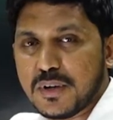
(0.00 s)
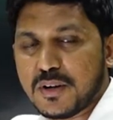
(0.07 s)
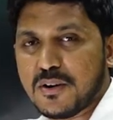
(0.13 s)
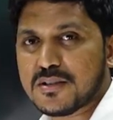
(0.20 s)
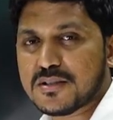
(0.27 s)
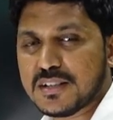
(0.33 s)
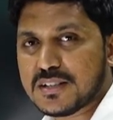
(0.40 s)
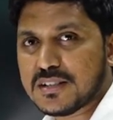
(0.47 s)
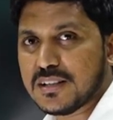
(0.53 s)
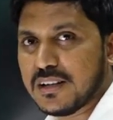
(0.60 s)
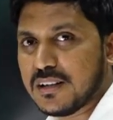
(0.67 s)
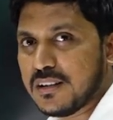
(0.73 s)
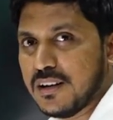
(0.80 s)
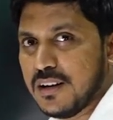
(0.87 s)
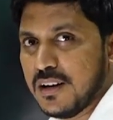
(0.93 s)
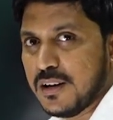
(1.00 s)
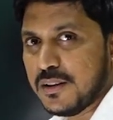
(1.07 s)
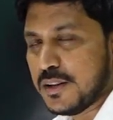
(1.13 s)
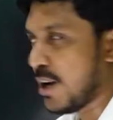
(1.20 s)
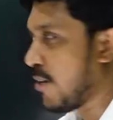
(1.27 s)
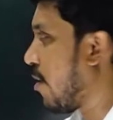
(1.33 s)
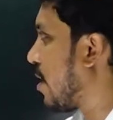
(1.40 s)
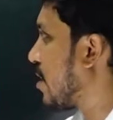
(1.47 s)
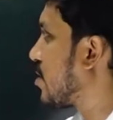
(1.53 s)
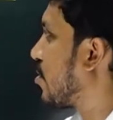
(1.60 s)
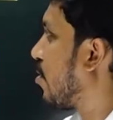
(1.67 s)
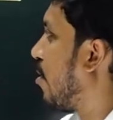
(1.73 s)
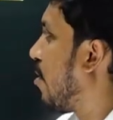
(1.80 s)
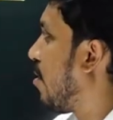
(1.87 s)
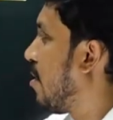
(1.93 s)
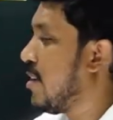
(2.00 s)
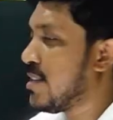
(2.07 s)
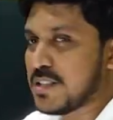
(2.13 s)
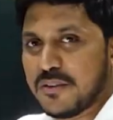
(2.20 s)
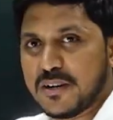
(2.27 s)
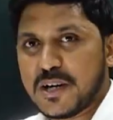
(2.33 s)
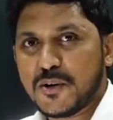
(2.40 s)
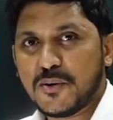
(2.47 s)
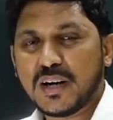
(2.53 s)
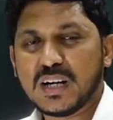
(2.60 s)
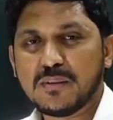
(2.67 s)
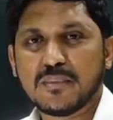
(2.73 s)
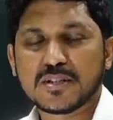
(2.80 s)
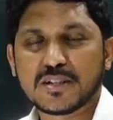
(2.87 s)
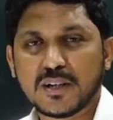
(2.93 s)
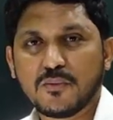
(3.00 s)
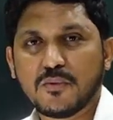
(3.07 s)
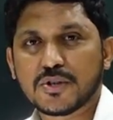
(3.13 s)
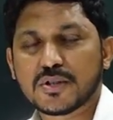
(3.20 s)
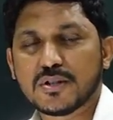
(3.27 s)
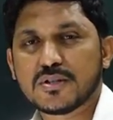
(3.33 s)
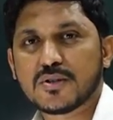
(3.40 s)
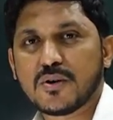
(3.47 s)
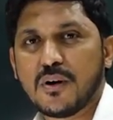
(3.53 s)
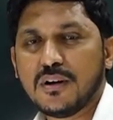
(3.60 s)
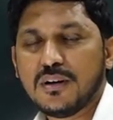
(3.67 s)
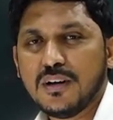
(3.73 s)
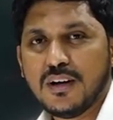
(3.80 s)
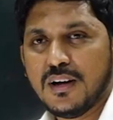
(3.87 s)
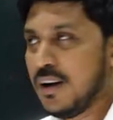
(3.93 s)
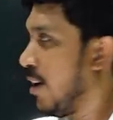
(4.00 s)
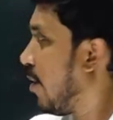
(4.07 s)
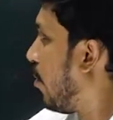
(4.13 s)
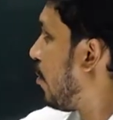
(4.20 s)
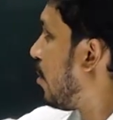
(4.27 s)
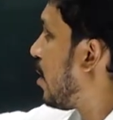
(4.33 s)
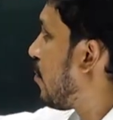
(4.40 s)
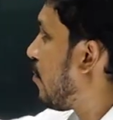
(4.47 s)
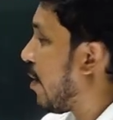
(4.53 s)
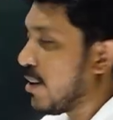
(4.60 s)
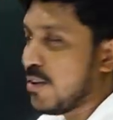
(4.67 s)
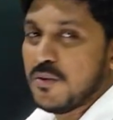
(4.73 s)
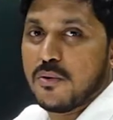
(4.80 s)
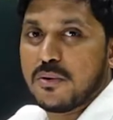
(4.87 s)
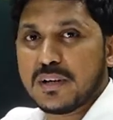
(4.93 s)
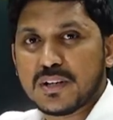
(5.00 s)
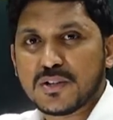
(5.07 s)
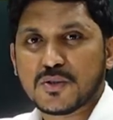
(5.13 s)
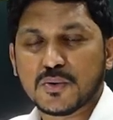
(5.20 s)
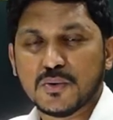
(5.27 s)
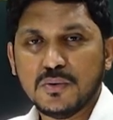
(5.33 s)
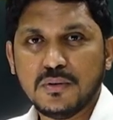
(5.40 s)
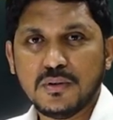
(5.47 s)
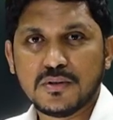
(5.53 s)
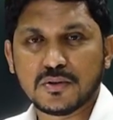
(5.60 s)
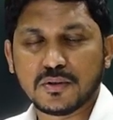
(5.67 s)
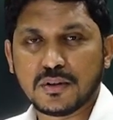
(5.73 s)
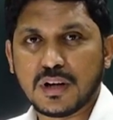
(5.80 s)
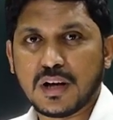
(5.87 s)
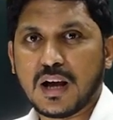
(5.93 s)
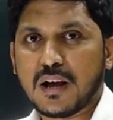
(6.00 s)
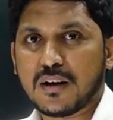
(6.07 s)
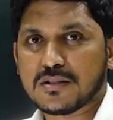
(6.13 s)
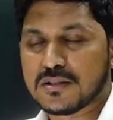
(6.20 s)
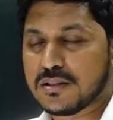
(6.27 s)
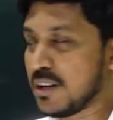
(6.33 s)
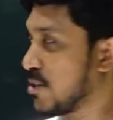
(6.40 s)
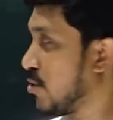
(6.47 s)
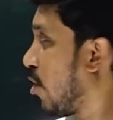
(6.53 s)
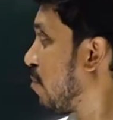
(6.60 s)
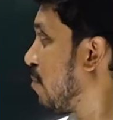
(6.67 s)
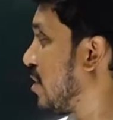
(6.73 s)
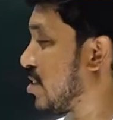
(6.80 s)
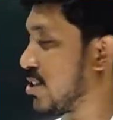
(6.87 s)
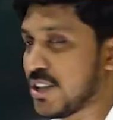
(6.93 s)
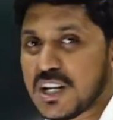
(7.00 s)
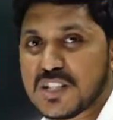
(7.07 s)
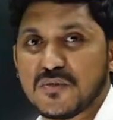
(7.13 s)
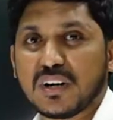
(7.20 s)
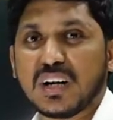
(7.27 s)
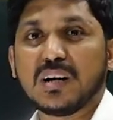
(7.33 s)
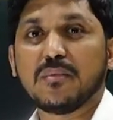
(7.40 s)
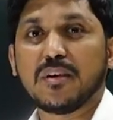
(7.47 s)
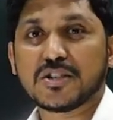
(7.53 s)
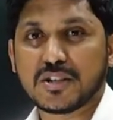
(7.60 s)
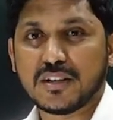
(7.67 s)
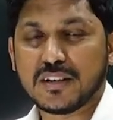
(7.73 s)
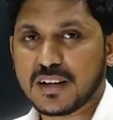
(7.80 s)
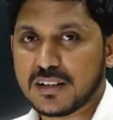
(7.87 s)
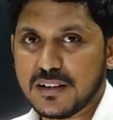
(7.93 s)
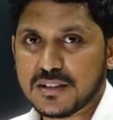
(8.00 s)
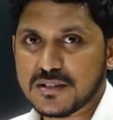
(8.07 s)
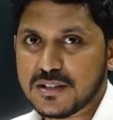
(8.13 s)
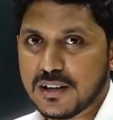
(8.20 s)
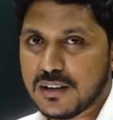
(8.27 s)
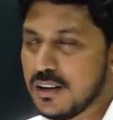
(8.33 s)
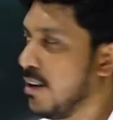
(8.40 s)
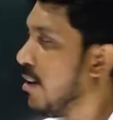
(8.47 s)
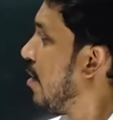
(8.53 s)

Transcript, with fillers: because this year they have asked 70 to 80 percent questions on only 1, only 2. So there, has, there is not much chance for elimination techniques here.